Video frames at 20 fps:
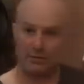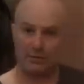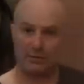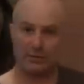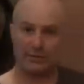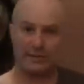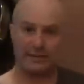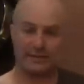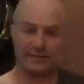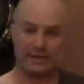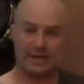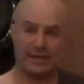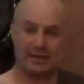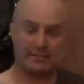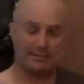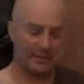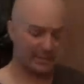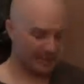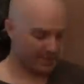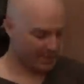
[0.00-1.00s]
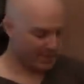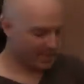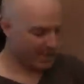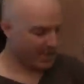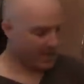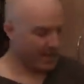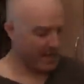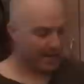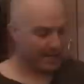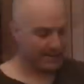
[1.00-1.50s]
or destemmed
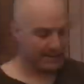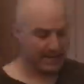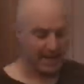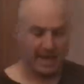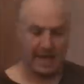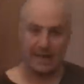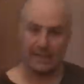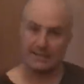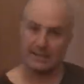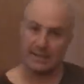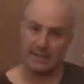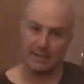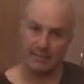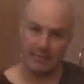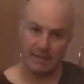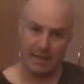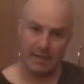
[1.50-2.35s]
and the X on the